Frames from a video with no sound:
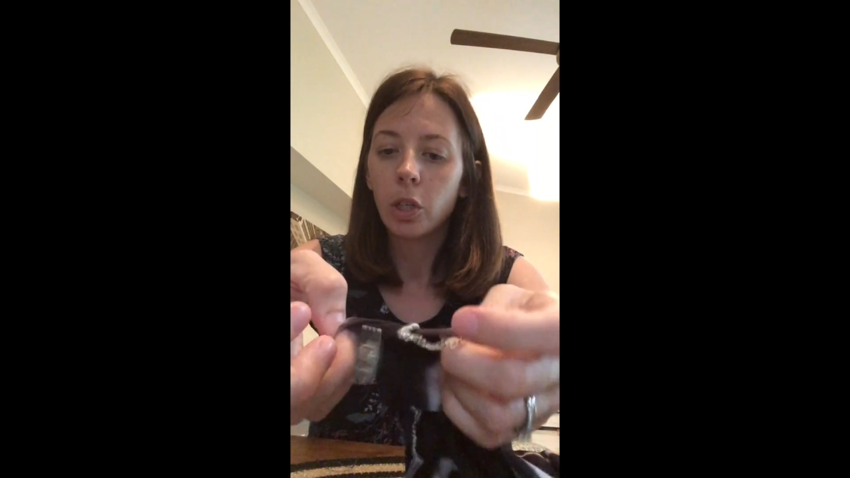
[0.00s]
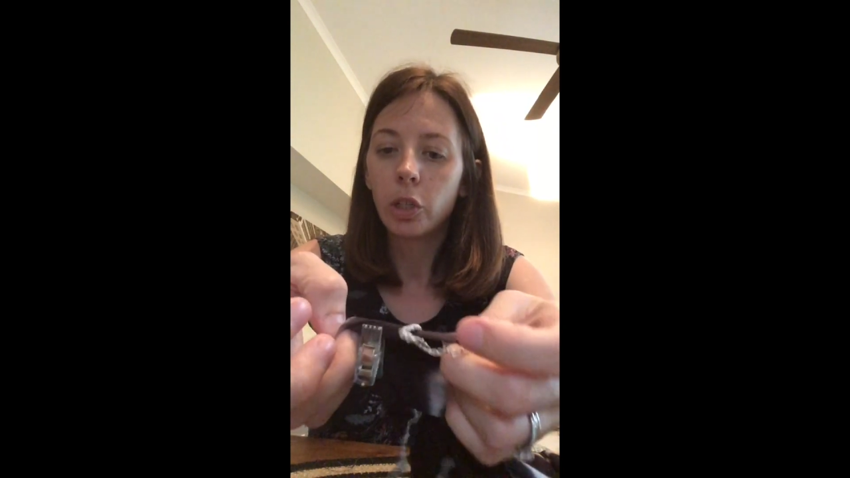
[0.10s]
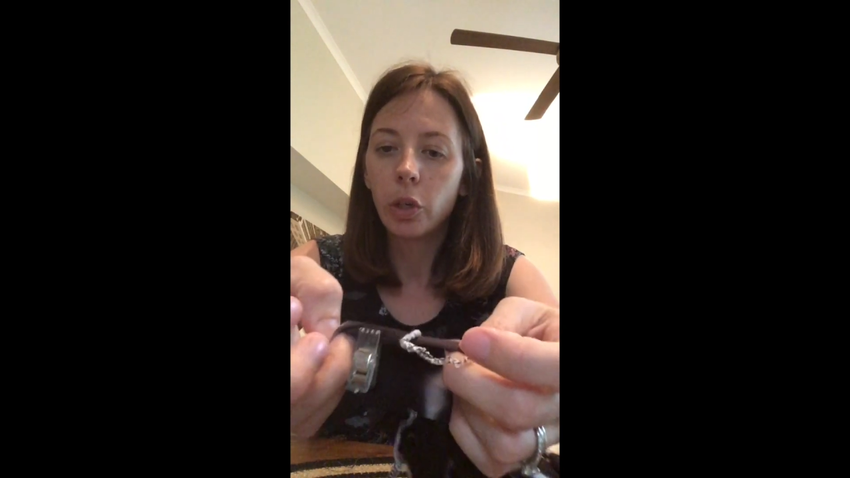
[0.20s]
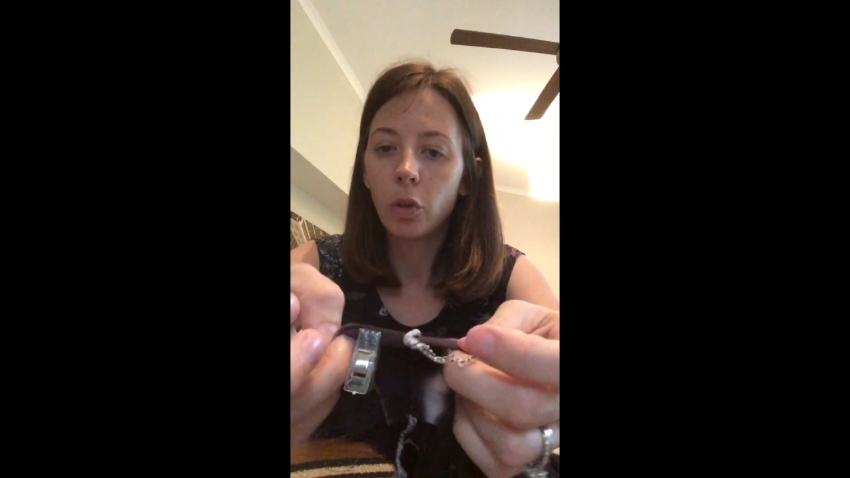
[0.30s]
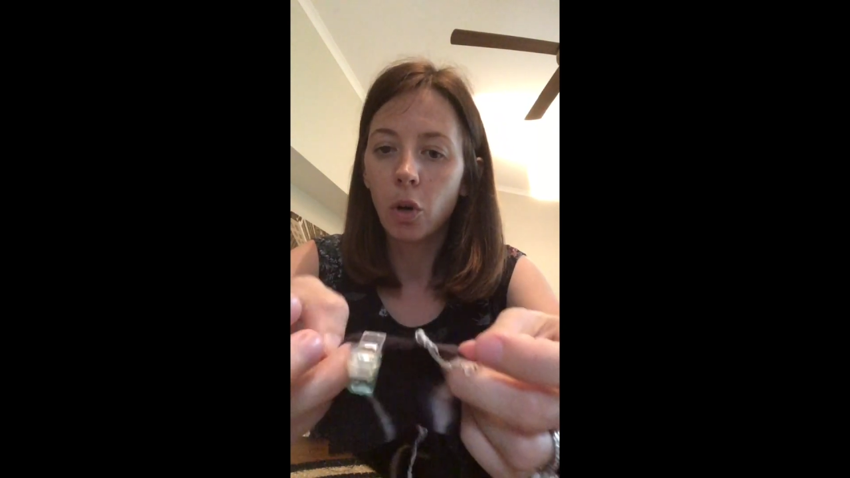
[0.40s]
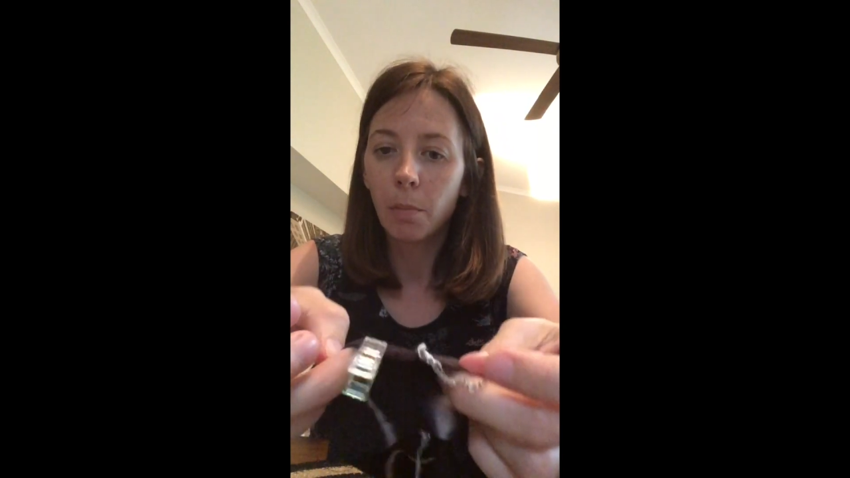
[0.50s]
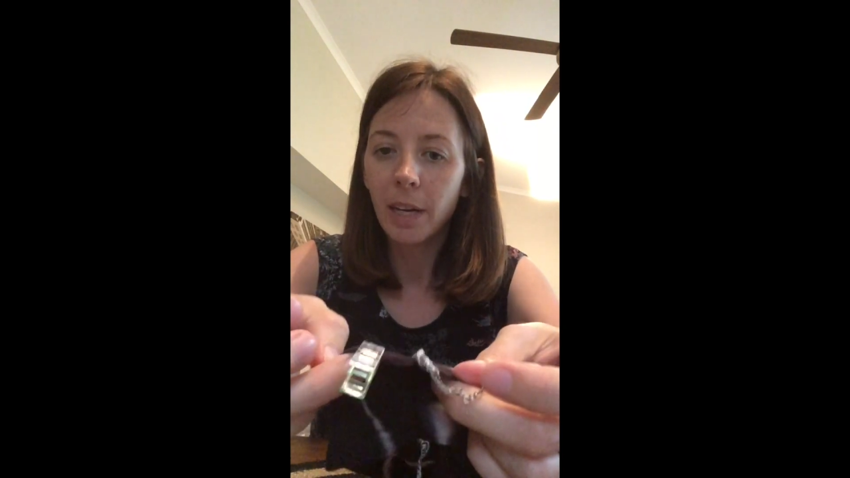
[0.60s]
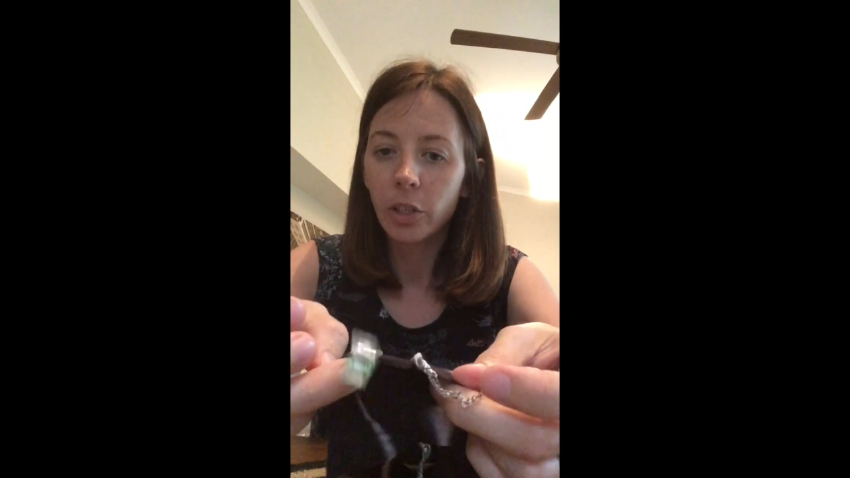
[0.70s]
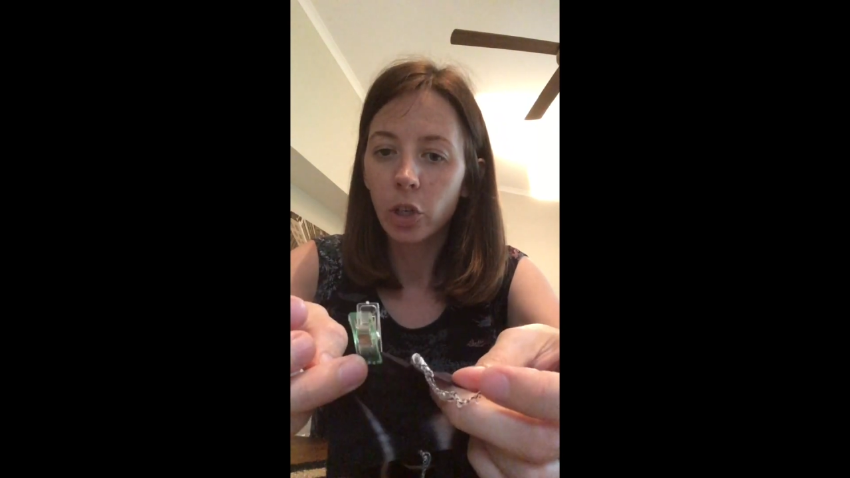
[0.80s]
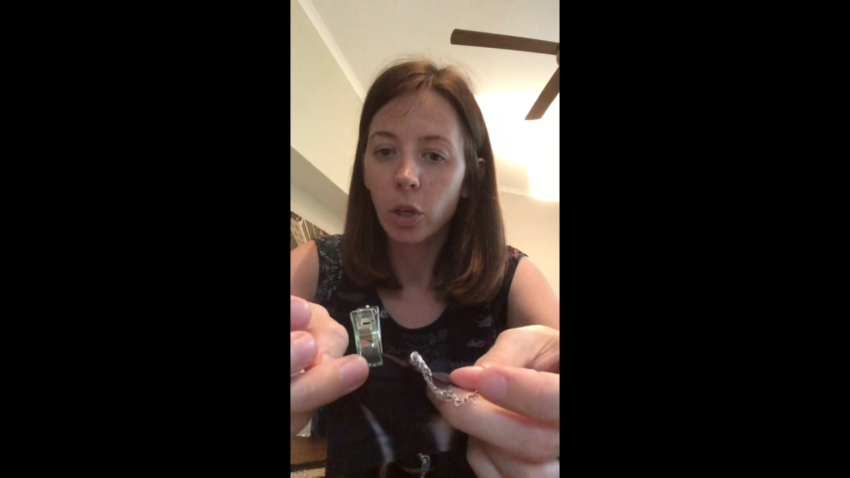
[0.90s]
do not
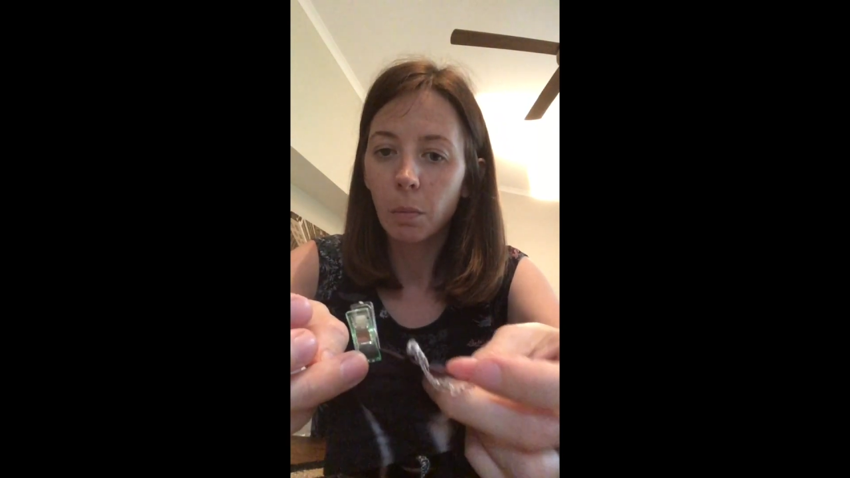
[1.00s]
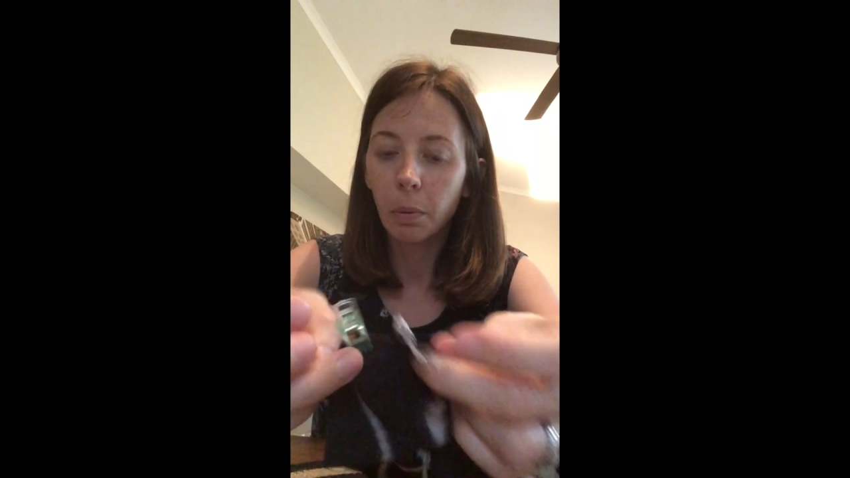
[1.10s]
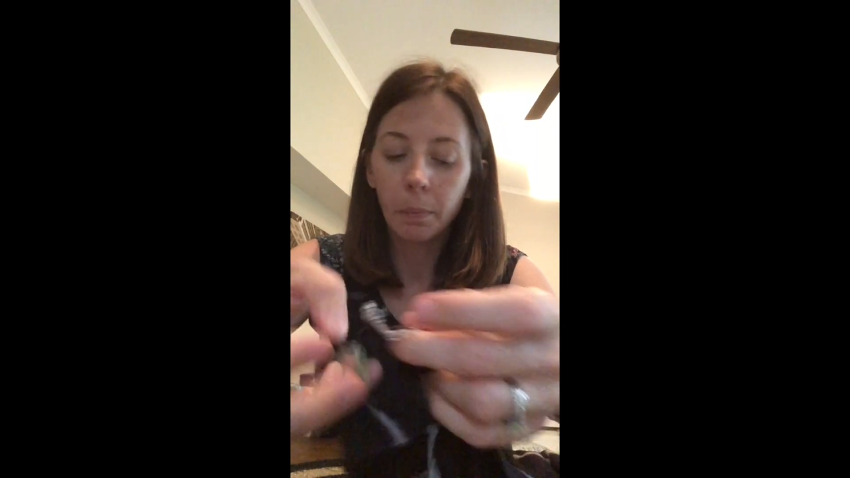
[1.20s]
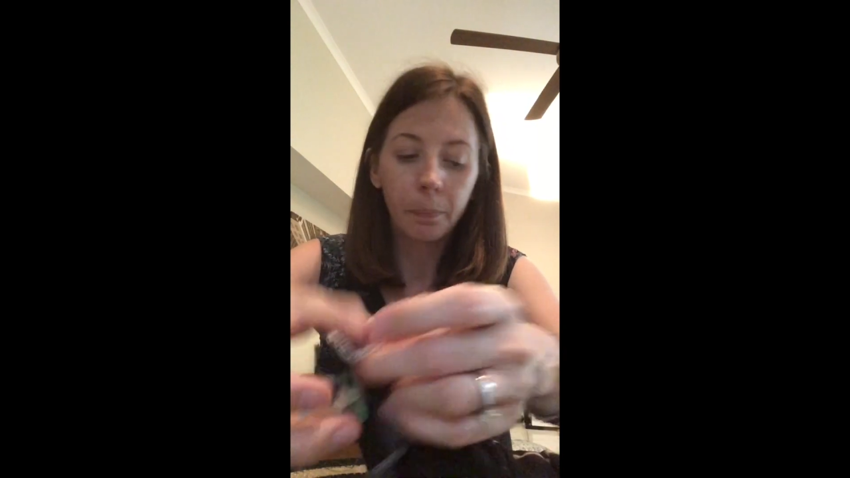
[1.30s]
match up.